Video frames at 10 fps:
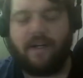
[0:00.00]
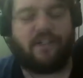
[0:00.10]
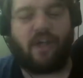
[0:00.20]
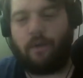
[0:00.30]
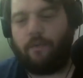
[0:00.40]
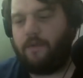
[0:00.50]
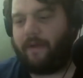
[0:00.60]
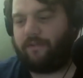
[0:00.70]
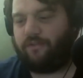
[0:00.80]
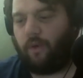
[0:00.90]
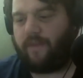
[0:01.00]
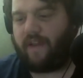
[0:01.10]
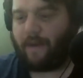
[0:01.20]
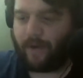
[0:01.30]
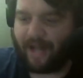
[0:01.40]
to talk with you about a story that
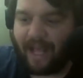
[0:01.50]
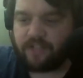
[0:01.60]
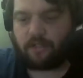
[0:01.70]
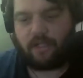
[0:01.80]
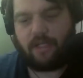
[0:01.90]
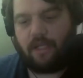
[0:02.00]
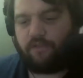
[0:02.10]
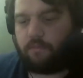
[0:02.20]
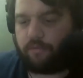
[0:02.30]
I read actually even